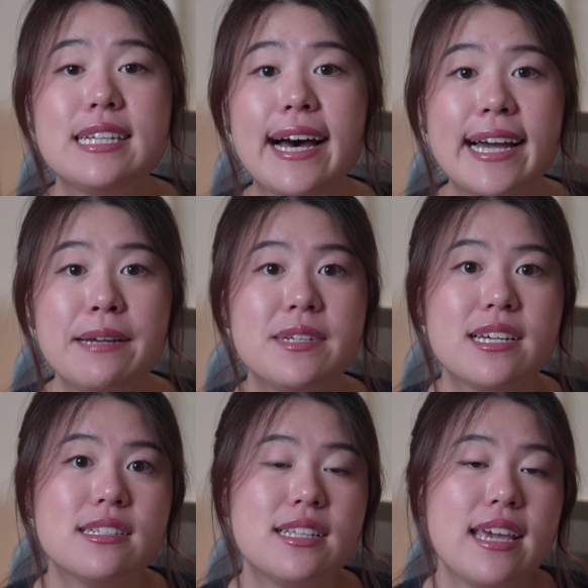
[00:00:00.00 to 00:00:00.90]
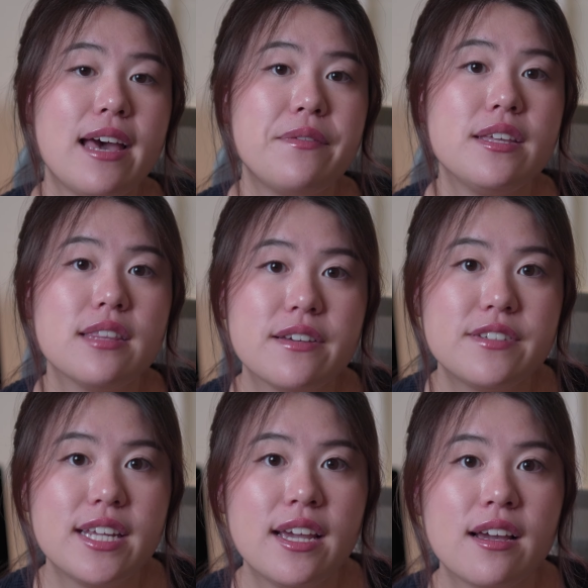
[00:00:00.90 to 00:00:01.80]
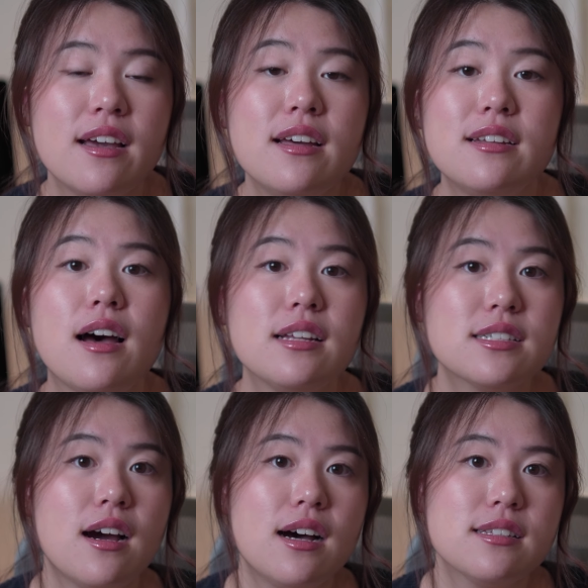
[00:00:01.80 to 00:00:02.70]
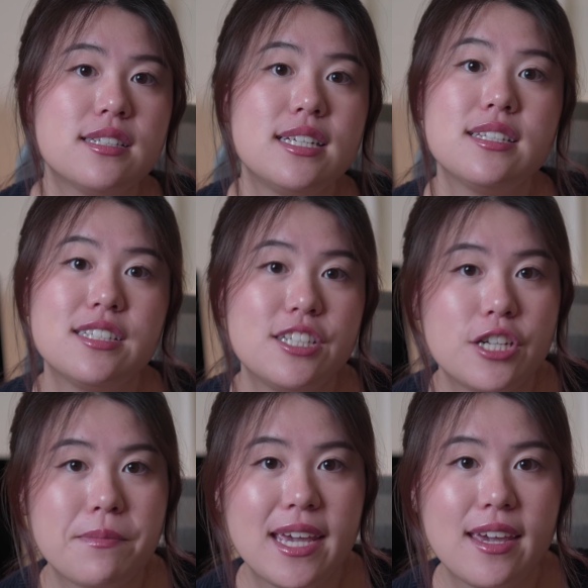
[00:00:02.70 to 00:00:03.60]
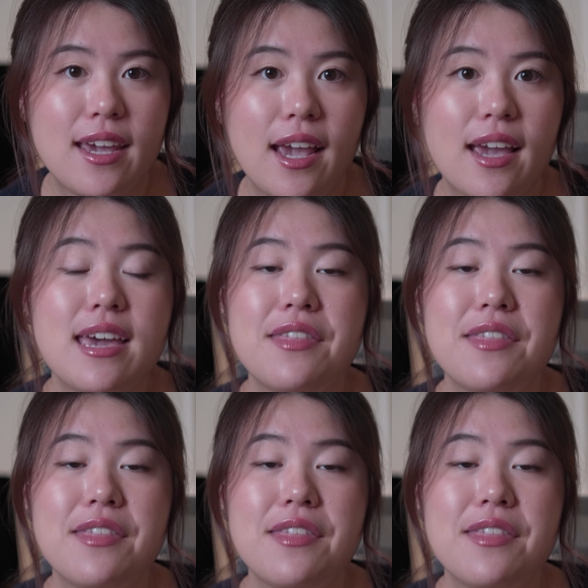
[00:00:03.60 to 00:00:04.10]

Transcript: Time does the heavy lifting, not constant decision making.